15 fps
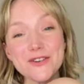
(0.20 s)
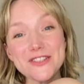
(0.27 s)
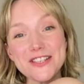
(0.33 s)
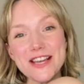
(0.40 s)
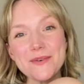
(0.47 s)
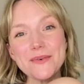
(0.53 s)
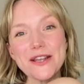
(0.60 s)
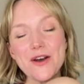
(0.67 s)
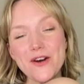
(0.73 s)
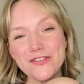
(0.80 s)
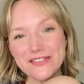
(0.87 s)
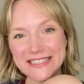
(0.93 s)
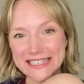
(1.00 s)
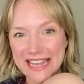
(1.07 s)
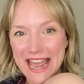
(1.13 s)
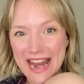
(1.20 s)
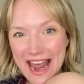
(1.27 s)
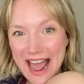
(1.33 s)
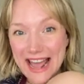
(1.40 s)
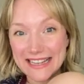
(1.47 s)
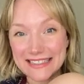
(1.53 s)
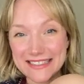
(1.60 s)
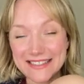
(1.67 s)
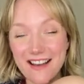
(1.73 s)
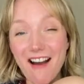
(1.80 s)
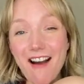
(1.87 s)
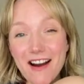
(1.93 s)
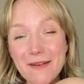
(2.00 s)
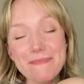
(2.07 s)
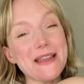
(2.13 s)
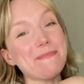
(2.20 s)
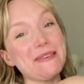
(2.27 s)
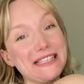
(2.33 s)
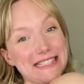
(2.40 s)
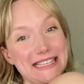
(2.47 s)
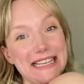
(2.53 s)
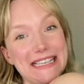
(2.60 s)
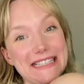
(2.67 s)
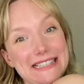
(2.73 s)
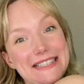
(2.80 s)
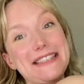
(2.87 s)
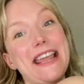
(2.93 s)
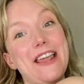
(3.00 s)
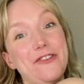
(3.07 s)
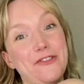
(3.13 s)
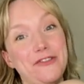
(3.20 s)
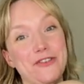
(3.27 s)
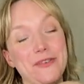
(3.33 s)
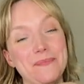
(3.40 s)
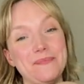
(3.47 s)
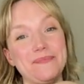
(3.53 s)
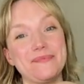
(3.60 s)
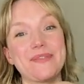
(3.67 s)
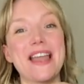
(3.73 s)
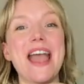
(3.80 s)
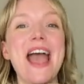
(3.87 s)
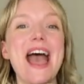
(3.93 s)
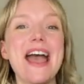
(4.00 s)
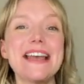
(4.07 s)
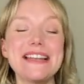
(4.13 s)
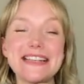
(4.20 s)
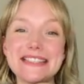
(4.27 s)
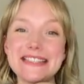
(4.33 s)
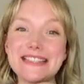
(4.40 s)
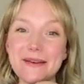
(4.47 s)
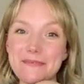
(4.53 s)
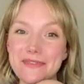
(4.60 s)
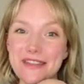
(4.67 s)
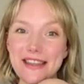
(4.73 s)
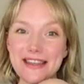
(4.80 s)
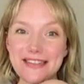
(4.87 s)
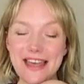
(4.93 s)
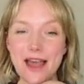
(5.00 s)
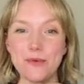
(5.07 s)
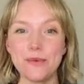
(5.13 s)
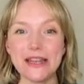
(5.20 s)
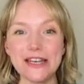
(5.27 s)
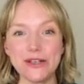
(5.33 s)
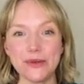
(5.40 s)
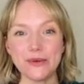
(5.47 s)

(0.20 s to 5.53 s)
OSHA, we often get asked, are baby slings safe? And it's something that we